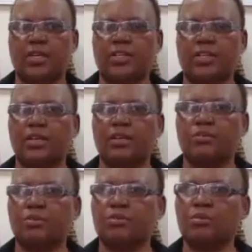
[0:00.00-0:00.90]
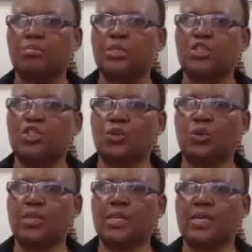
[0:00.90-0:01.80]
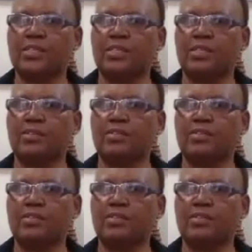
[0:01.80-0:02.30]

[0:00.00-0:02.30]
And it has also been shown that